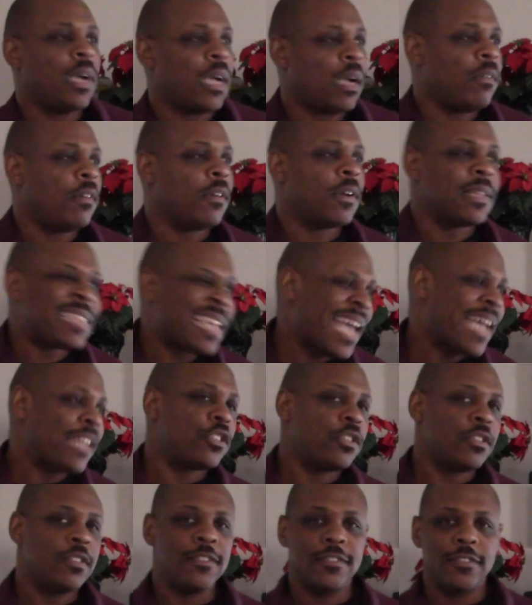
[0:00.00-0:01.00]
I want a
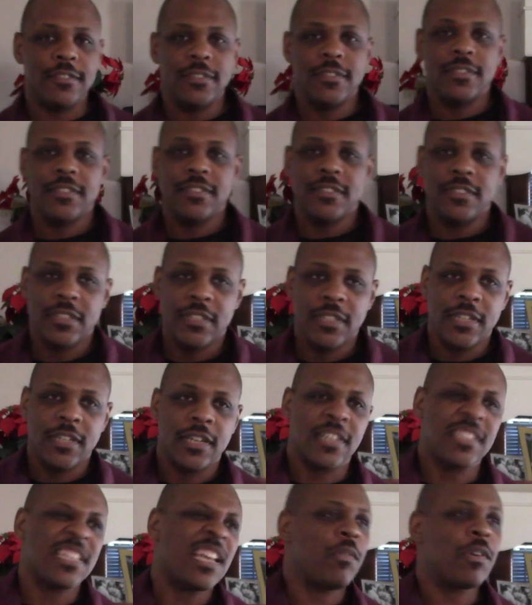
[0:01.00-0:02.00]
tattoo
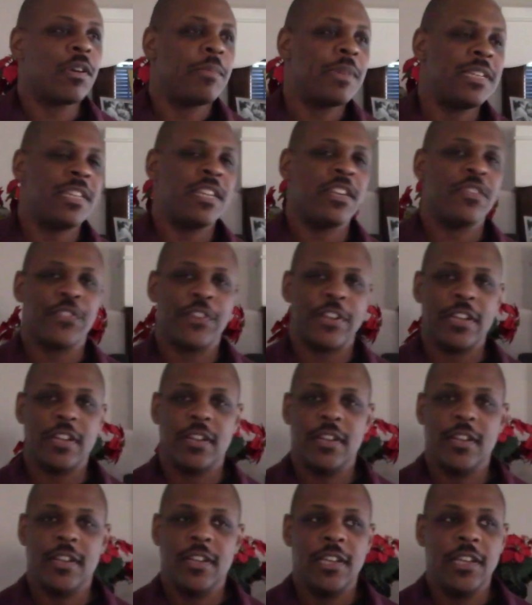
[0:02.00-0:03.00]
because I want to be different.
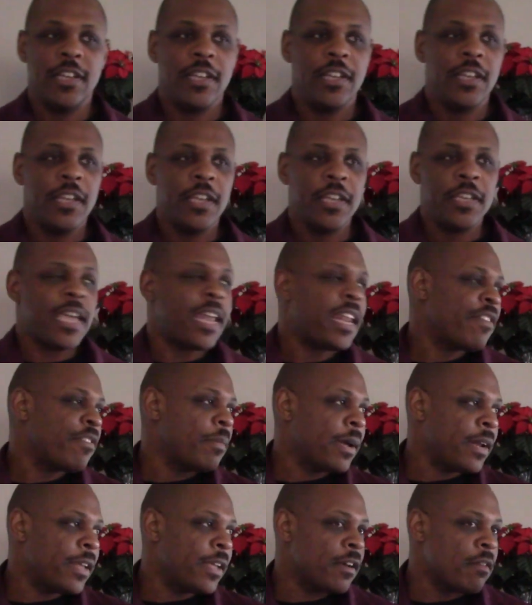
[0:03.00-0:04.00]
And yet
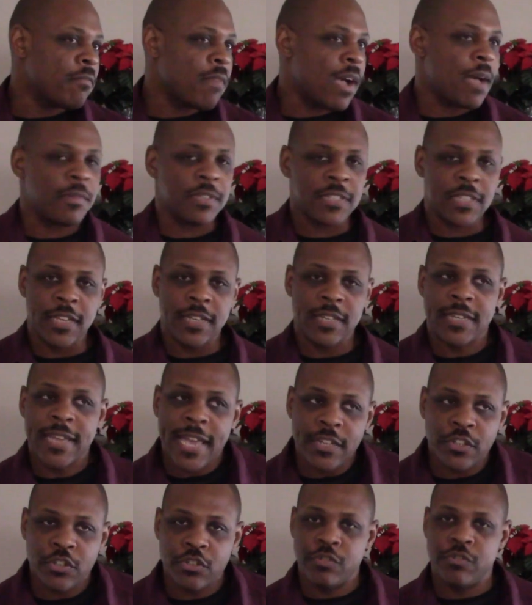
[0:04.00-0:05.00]
everybody and their mama's getting
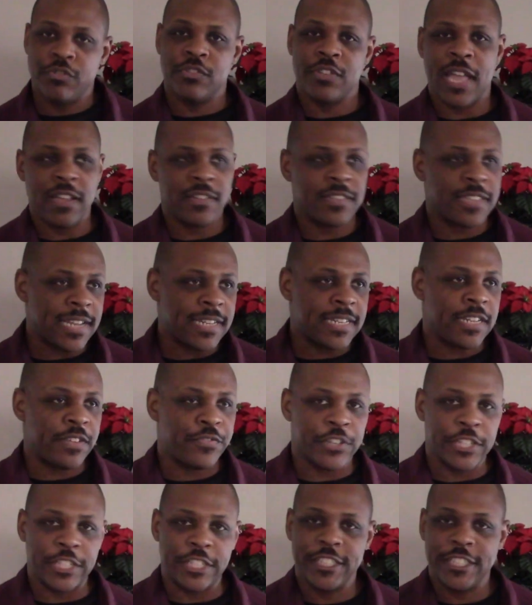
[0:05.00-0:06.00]
tattoos. How's that
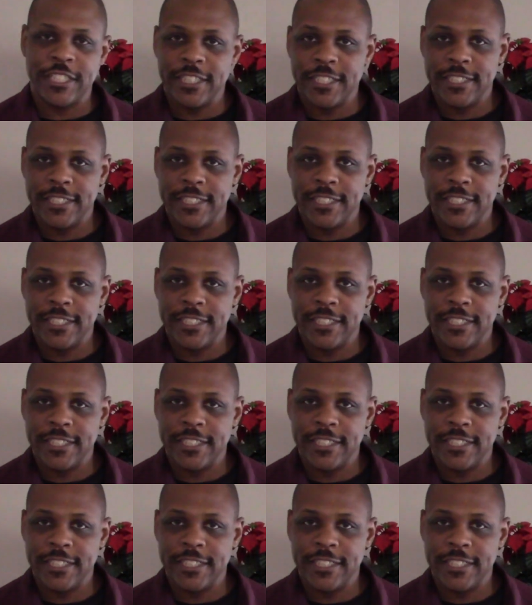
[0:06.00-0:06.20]
different?